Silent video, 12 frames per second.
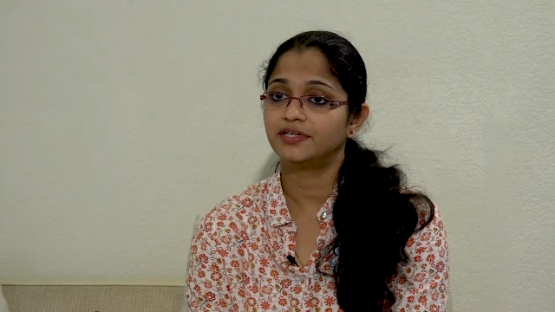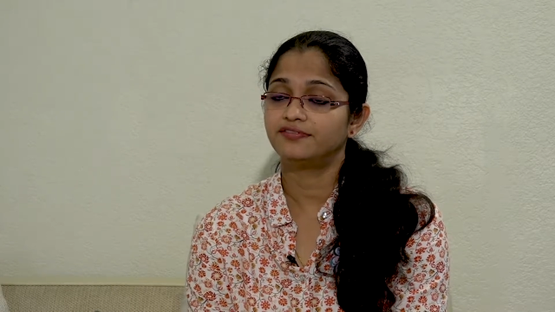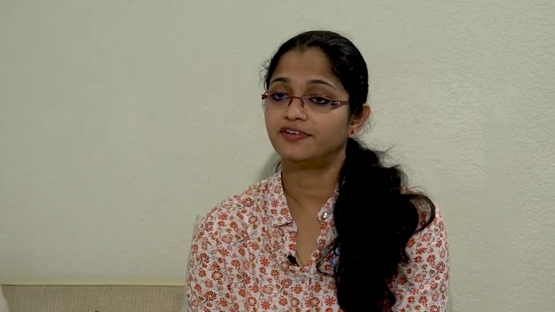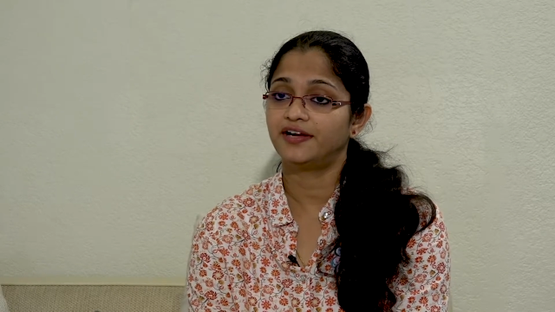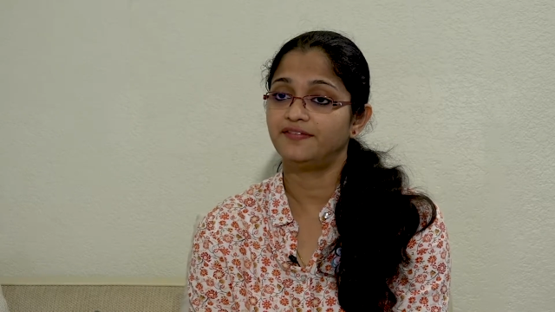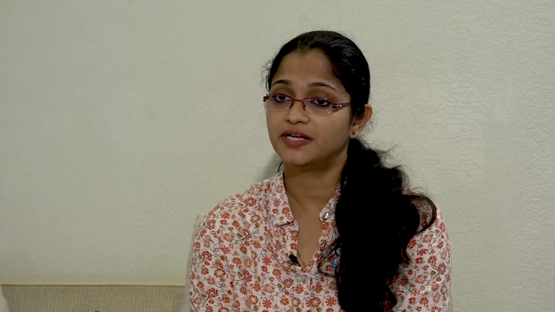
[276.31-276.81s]
the
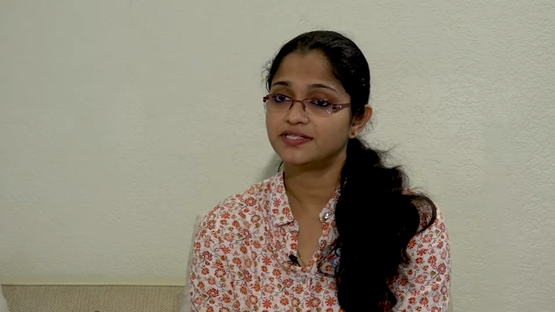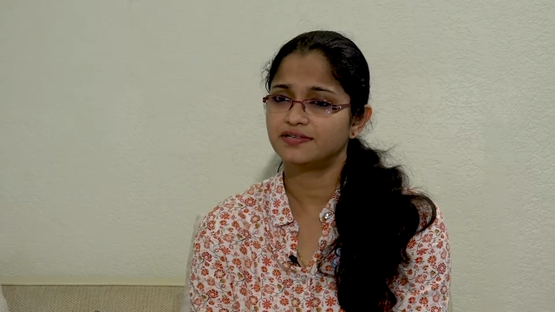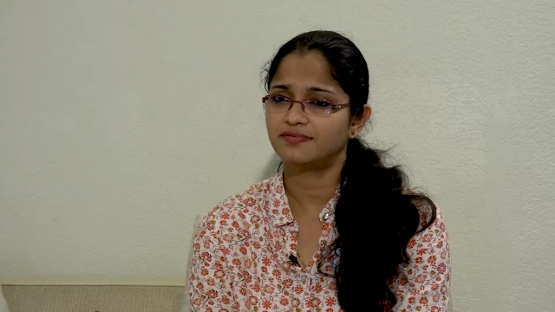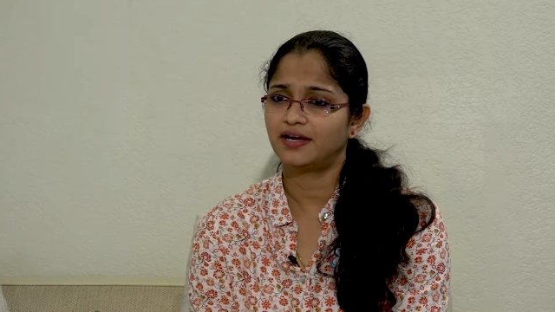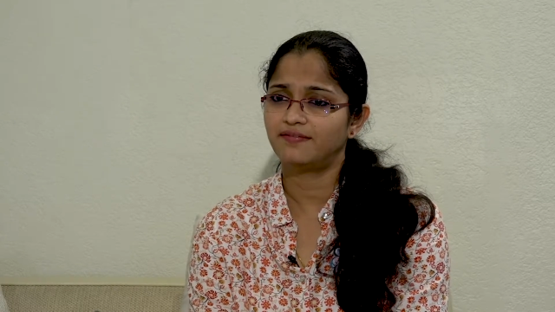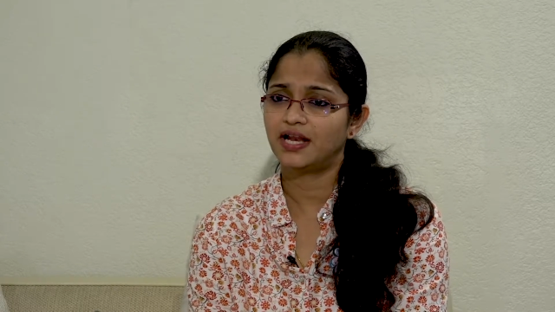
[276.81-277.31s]
five-year
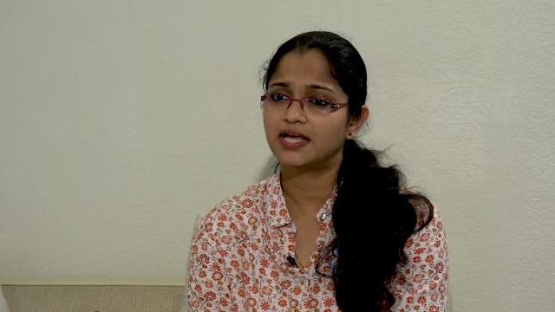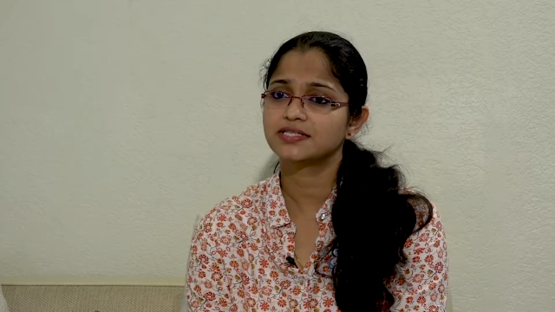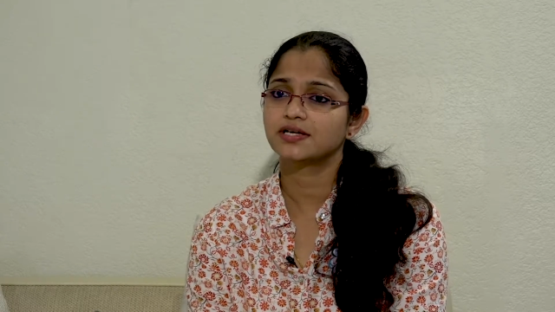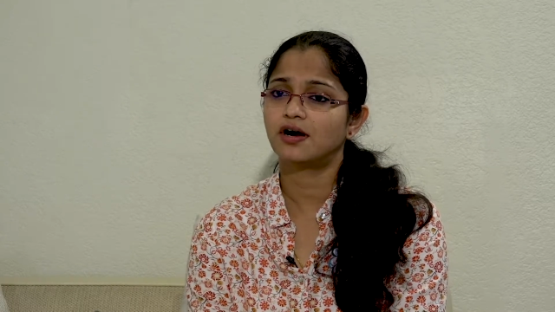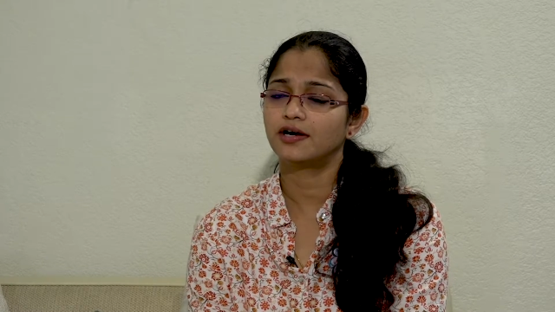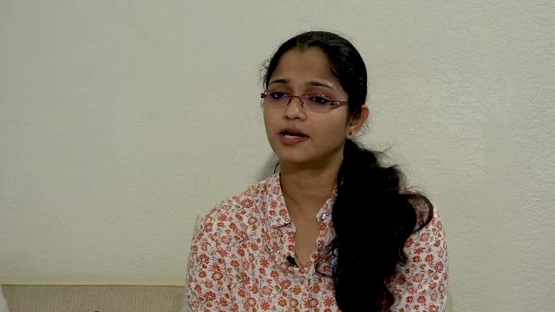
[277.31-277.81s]
survival
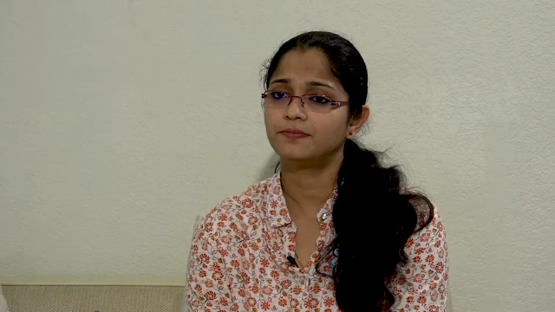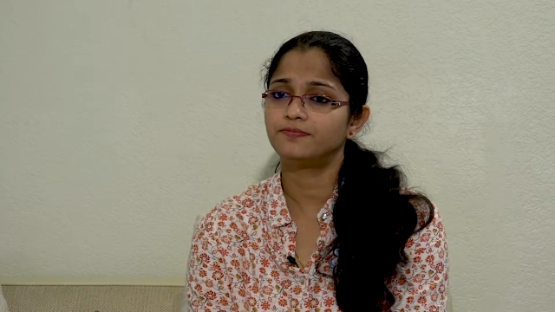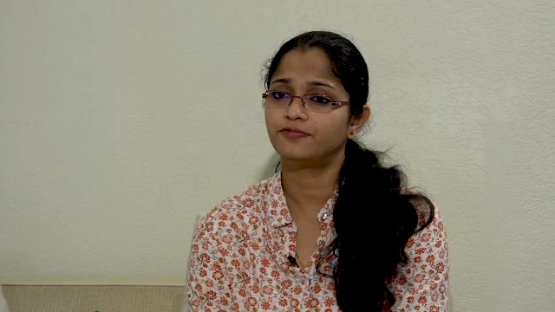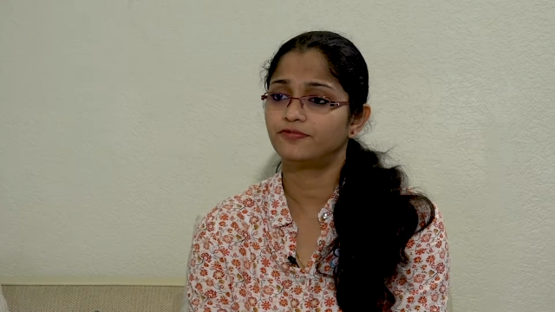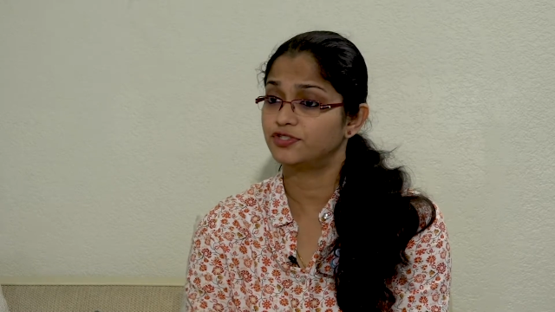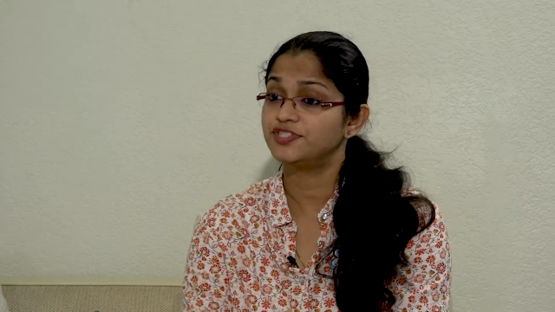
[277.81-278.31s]
has gone up
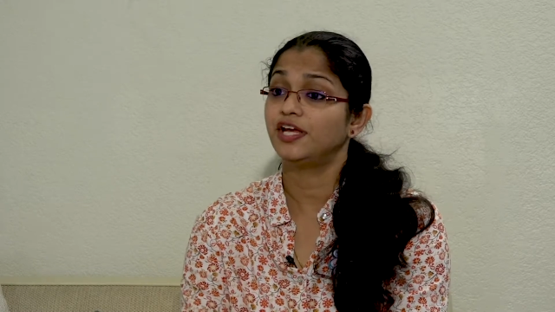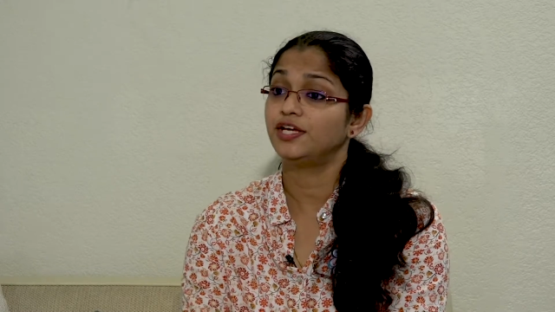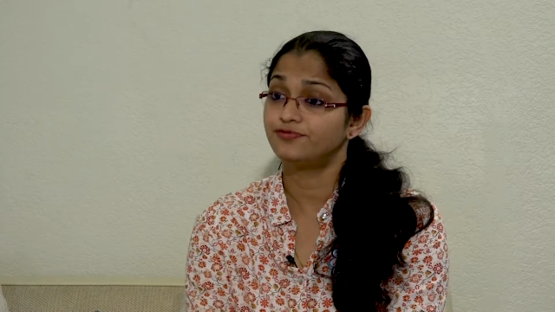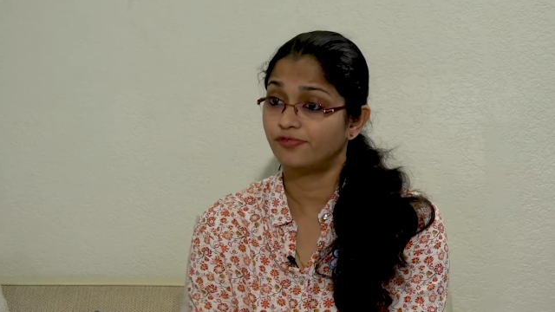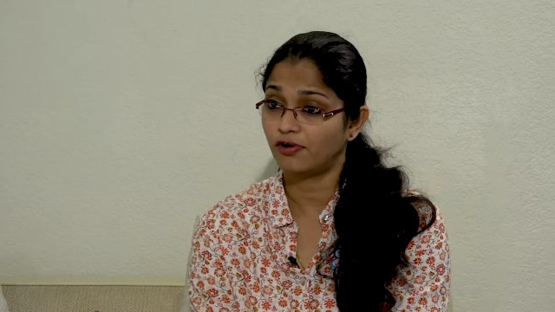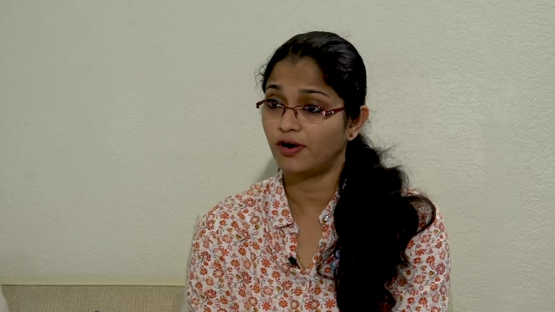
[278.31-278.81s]
for
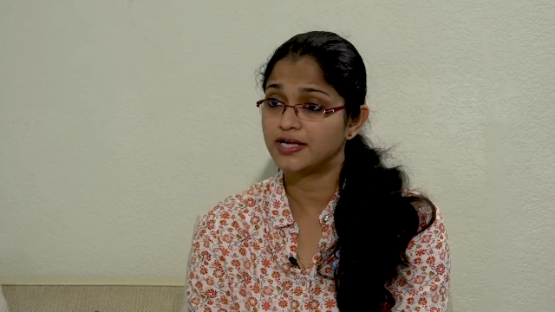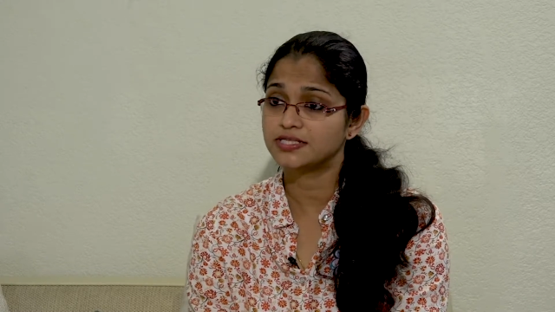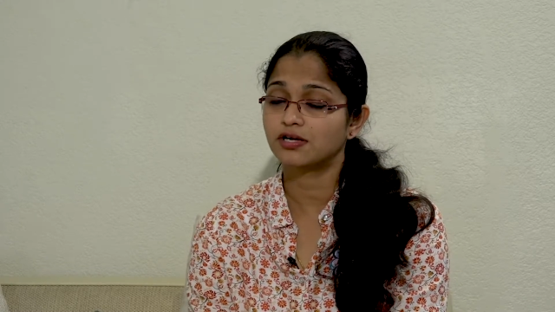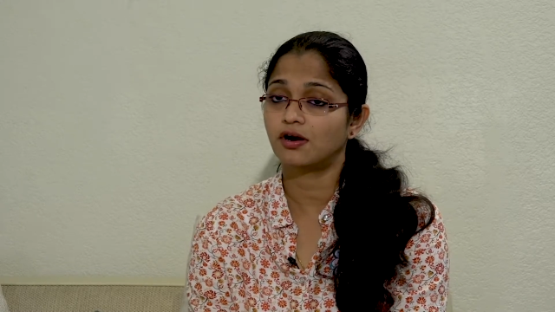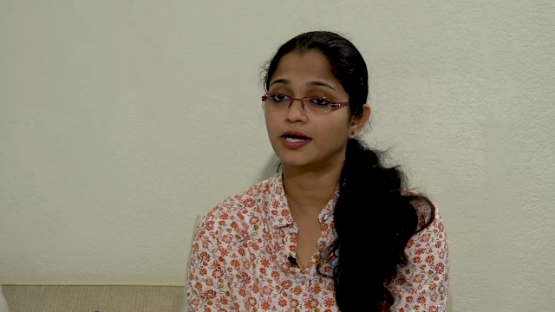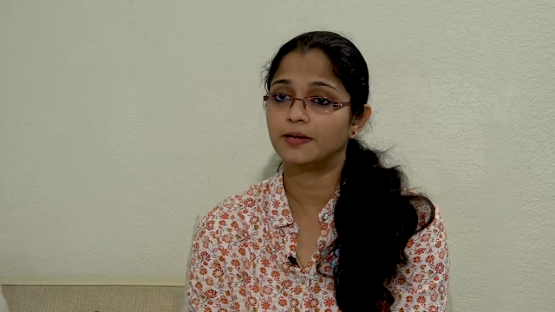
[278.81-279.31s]
stage 4,
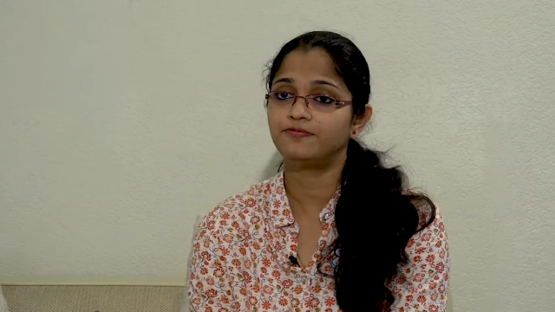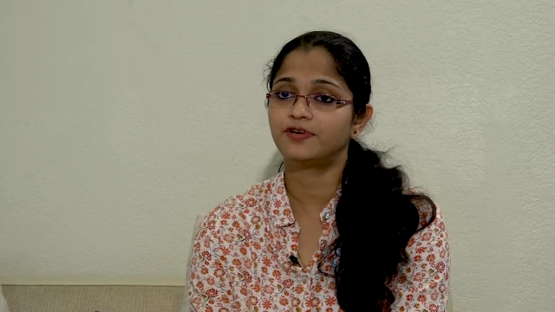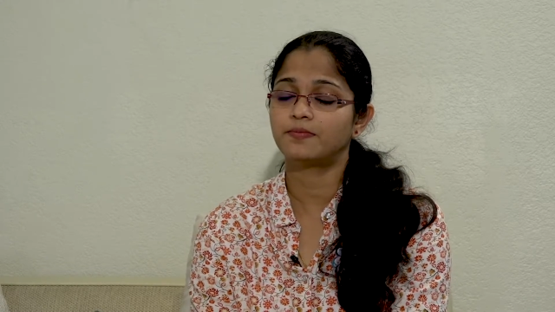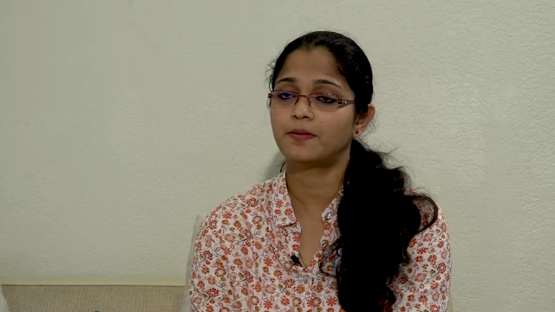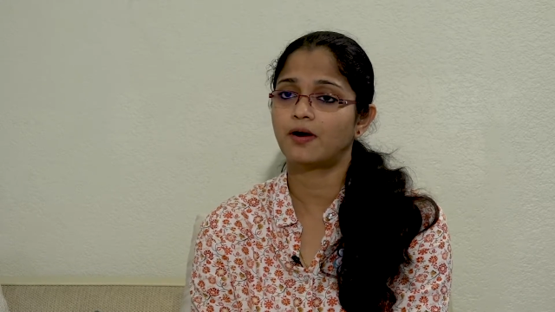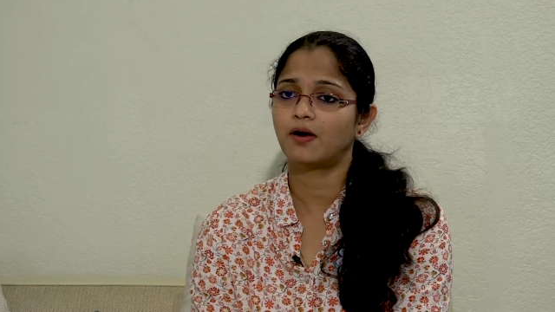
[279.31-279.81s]
has gone up
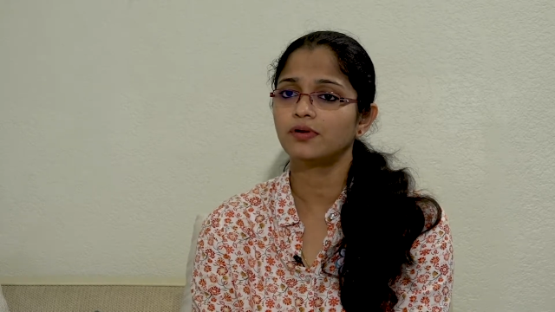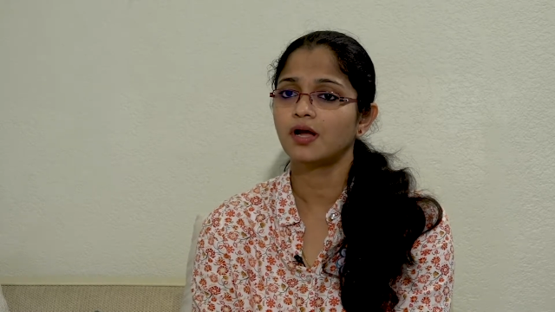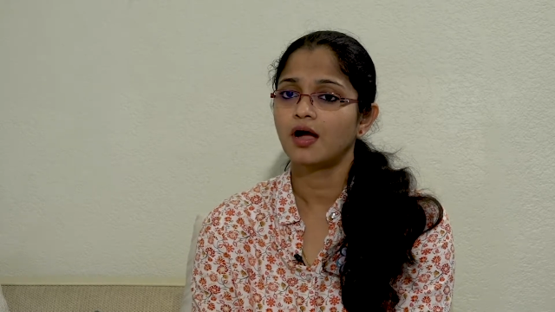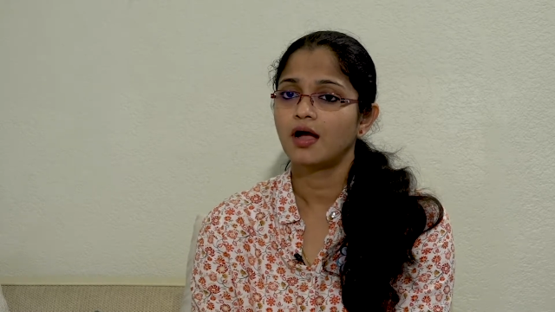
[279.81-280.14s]
from about